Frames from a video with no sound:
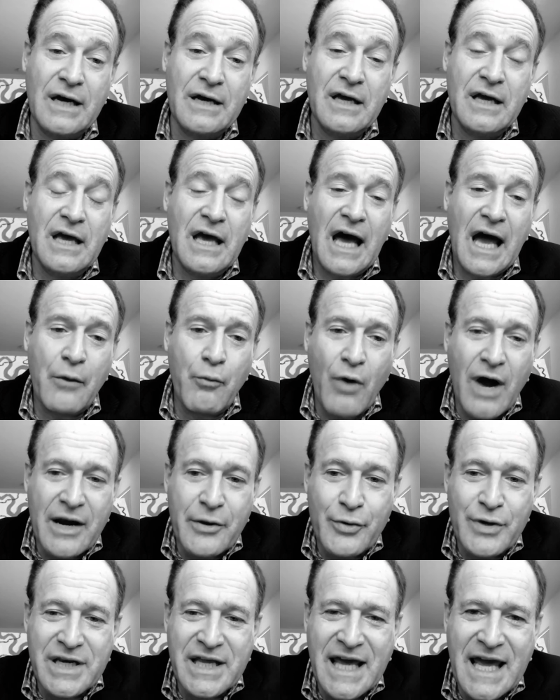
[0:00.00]
I
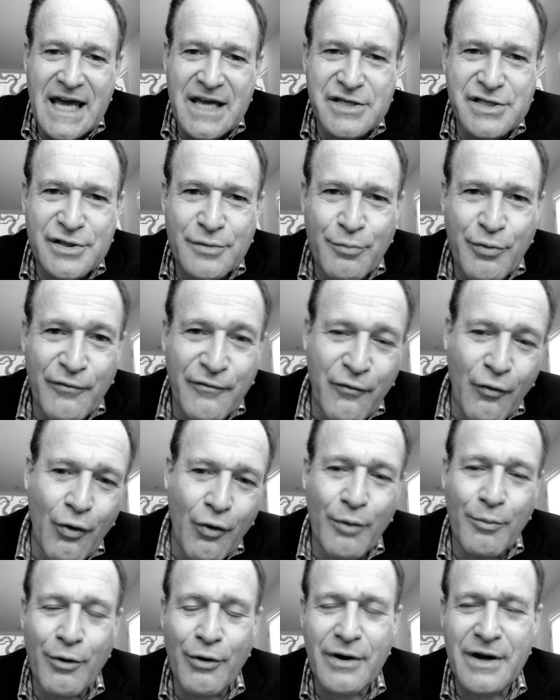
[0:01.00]
want to engage the
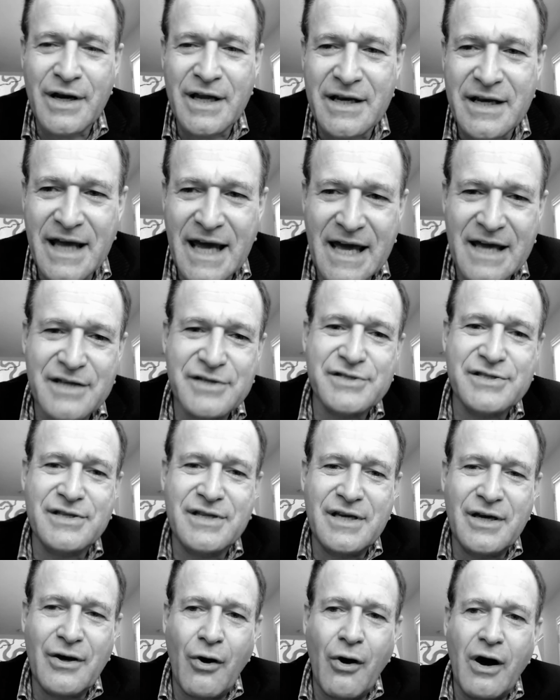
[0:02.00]
performer and engage
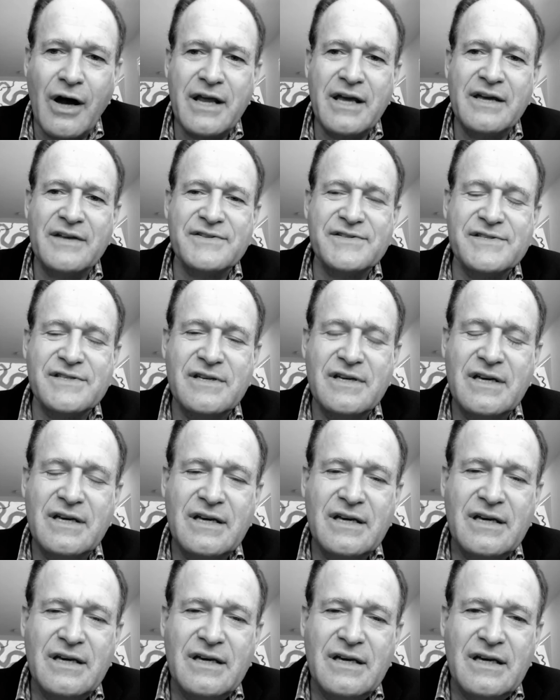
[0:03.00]
the audience
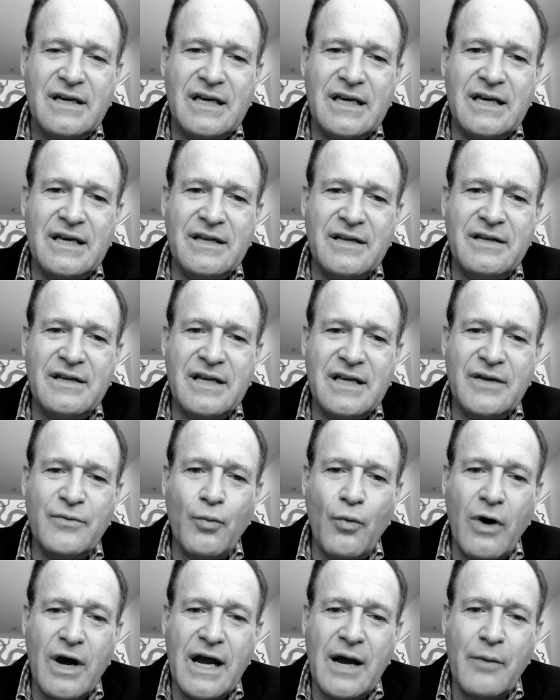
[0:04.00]

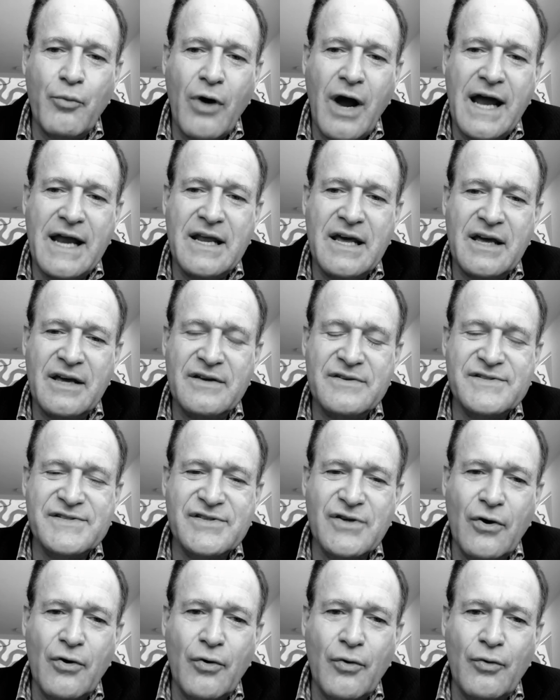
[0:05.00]
in what I'm writing.
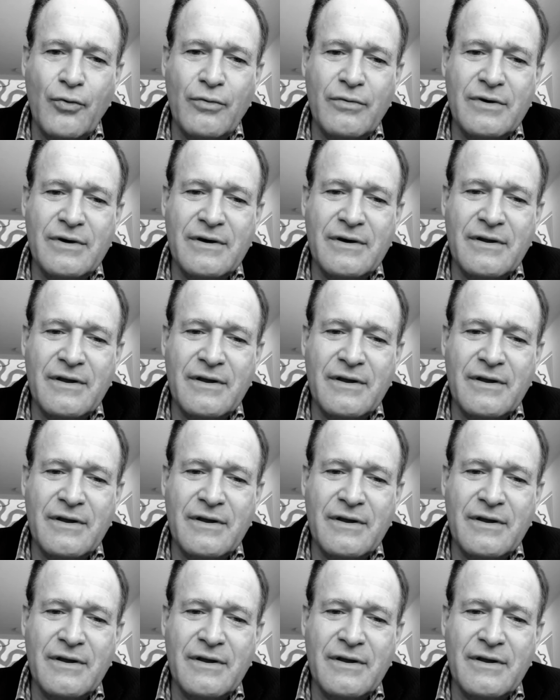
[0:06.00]
So